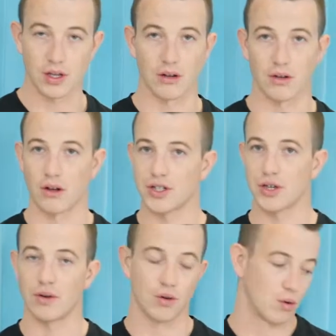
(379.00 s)
I'll just
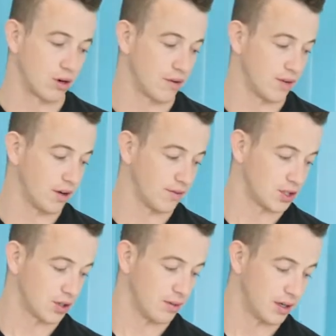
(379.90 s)
go in order of here, the
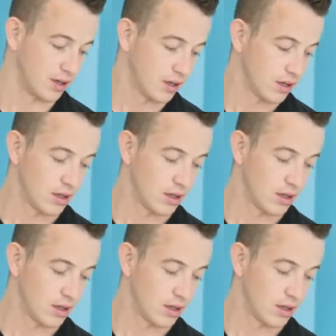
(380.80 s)
treatment.